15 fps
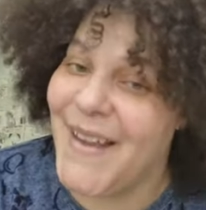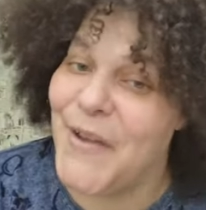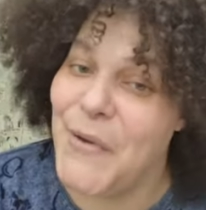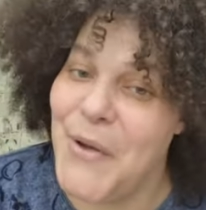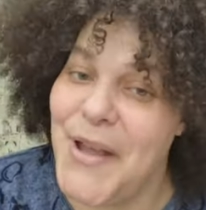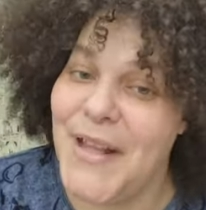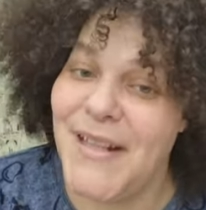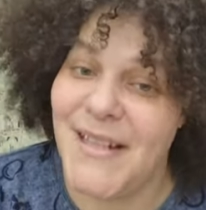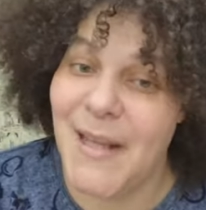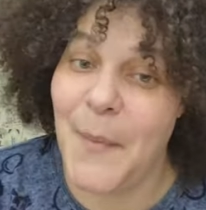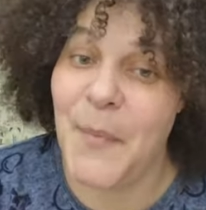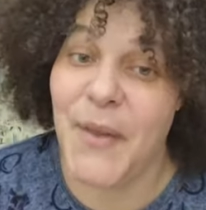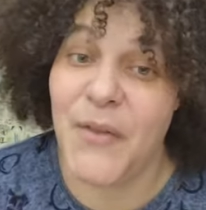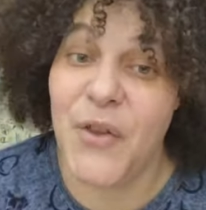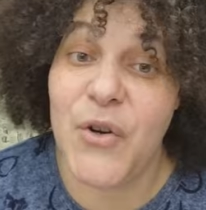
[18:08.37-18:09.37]
it, it's
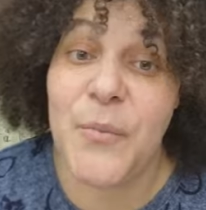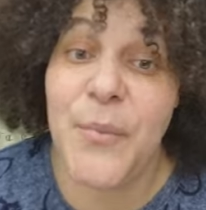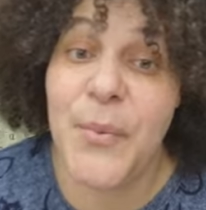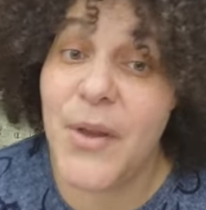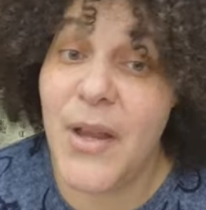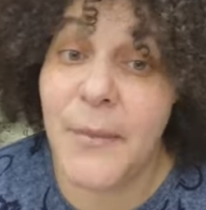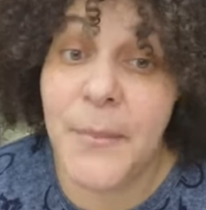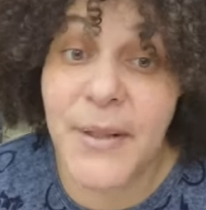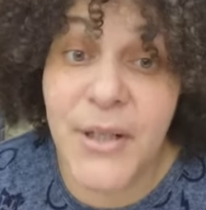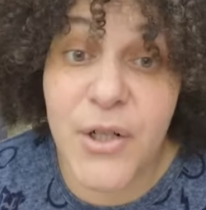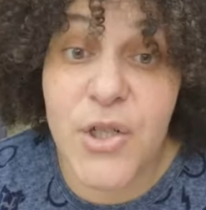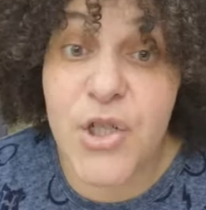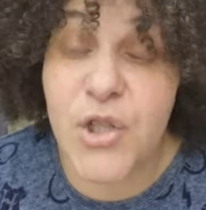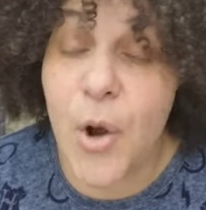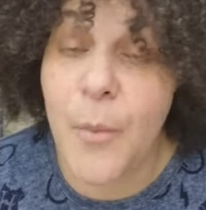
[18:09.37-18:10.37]
something there but, but
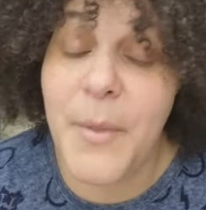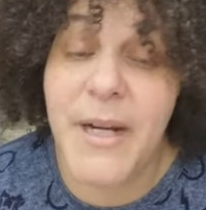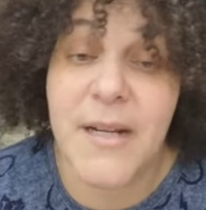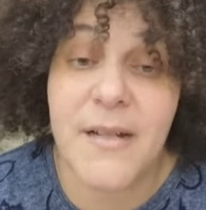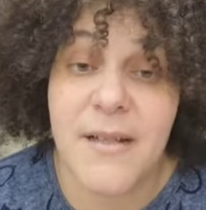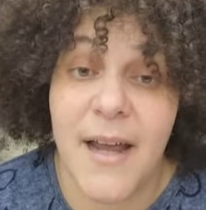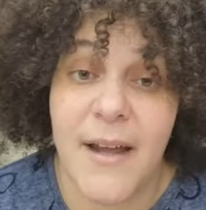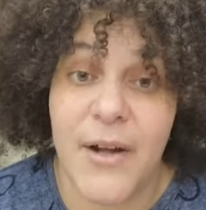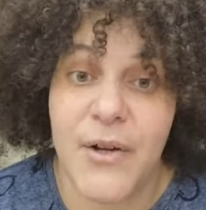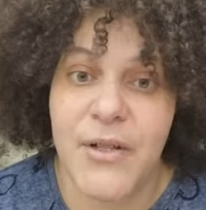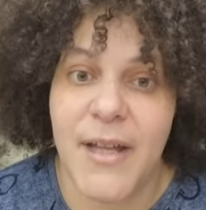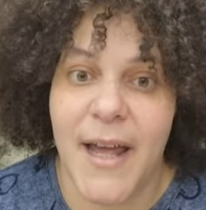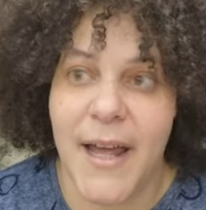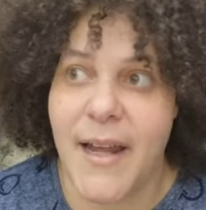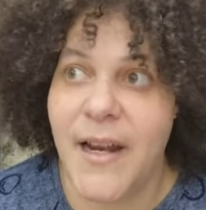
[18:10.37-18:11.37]
there's so many designers
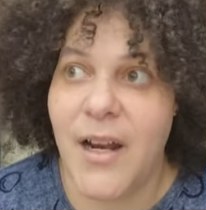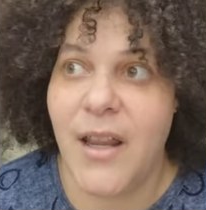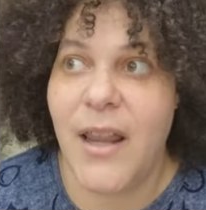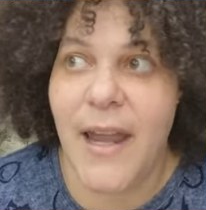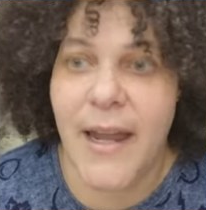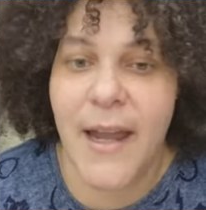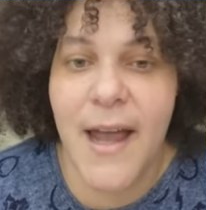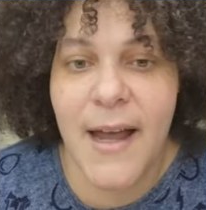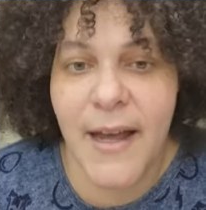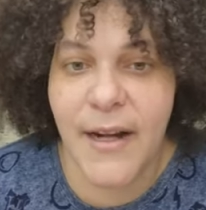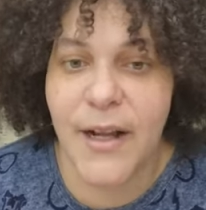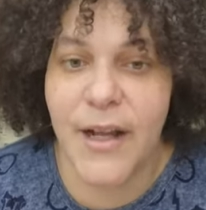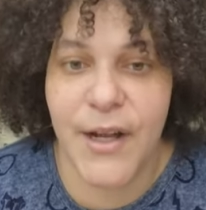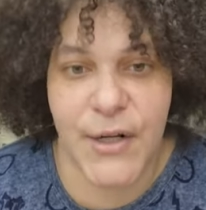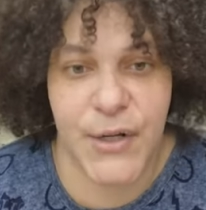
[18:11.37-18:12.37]
that like kind
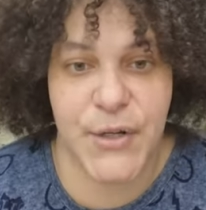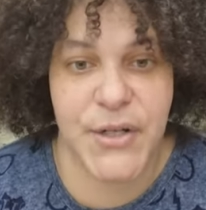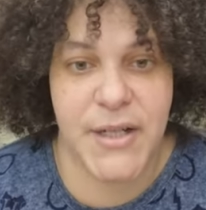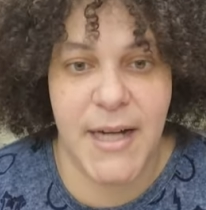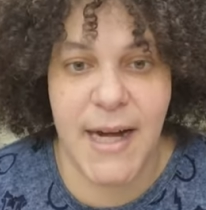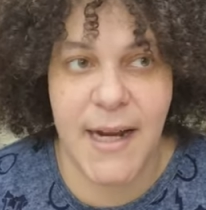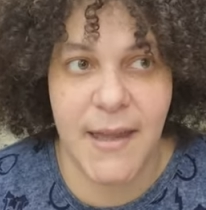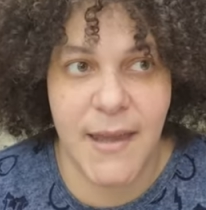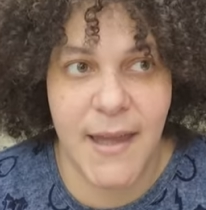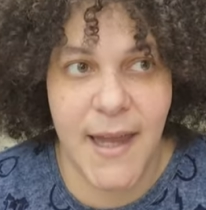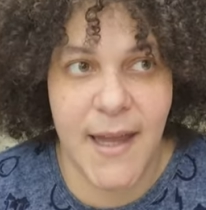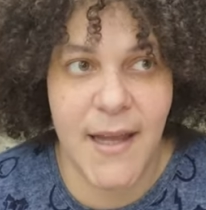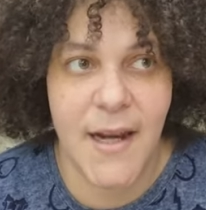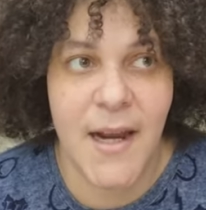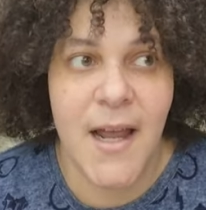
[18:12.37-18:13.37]
of understand
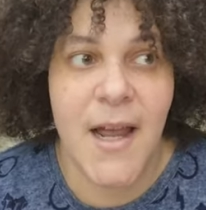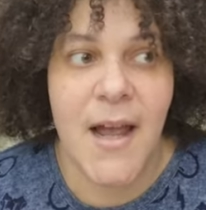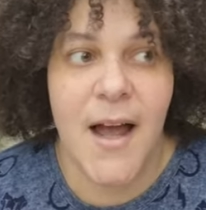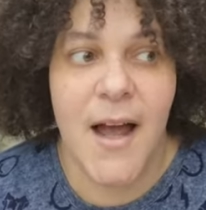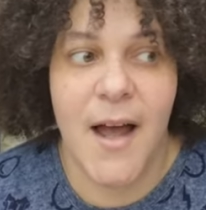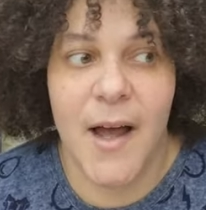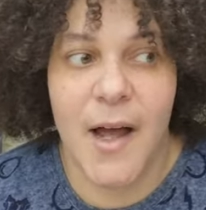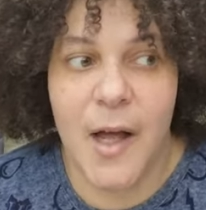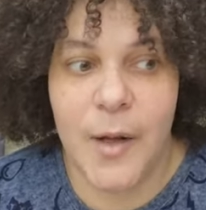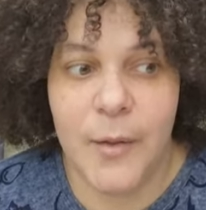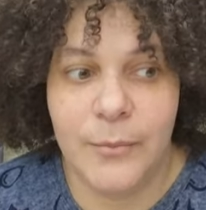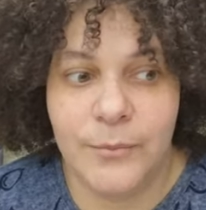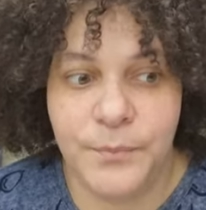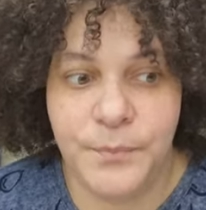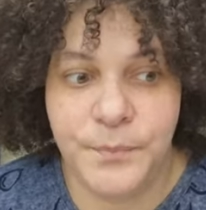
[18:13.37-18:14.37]
that
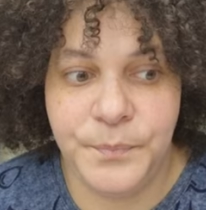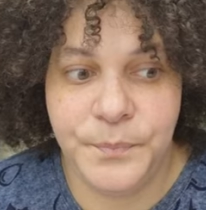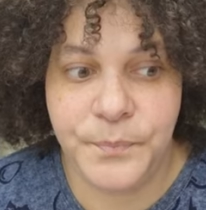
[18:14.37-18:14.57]
um